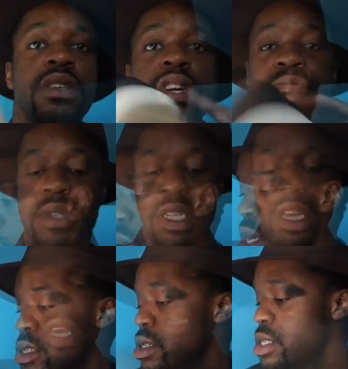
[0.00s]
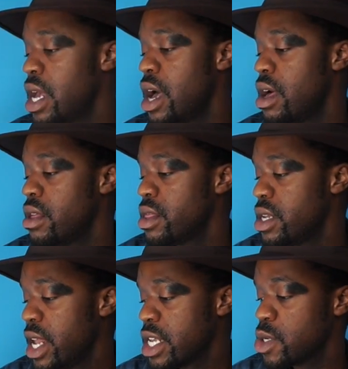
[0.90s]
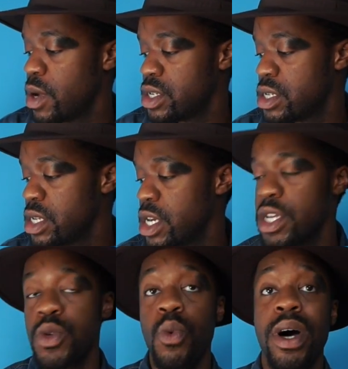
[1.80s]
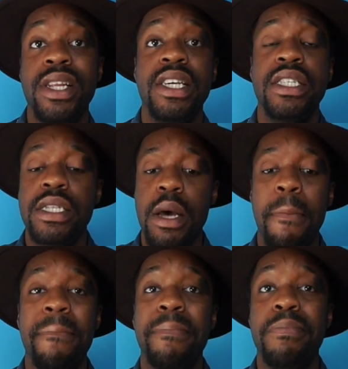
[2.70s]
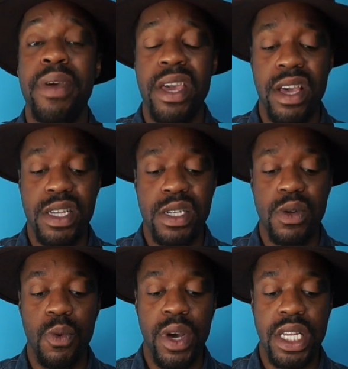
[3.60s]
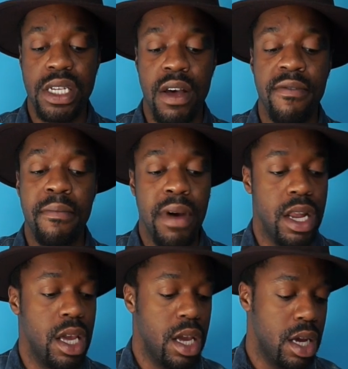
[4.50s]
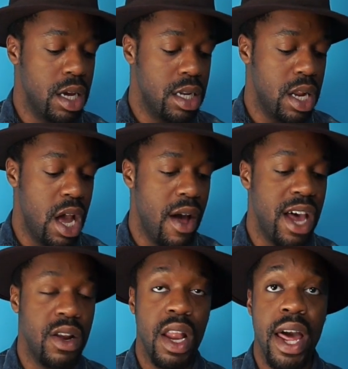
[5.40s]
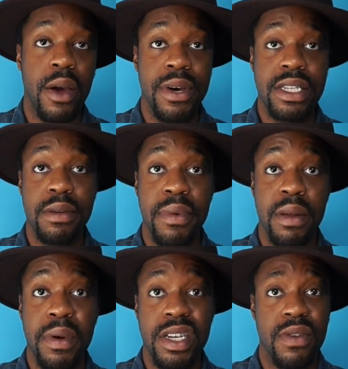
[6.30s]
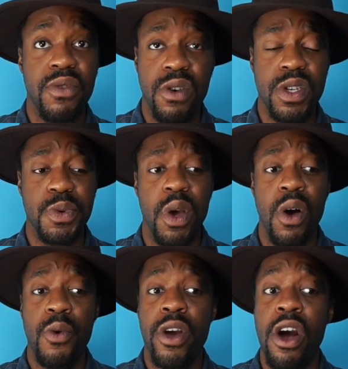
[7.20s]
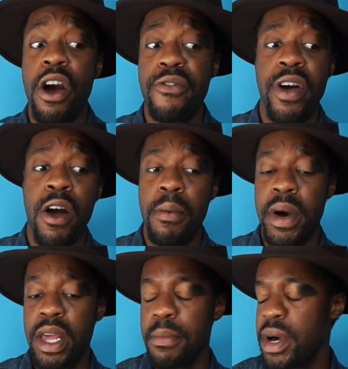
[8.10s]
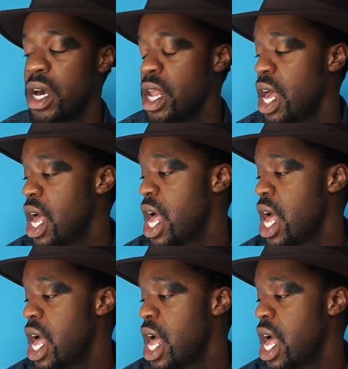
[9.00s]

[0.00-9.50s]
Yeah. So now the next question is, what is the biggest waste of money? Now, I don't like wasting money because of course we all work hard for our money, but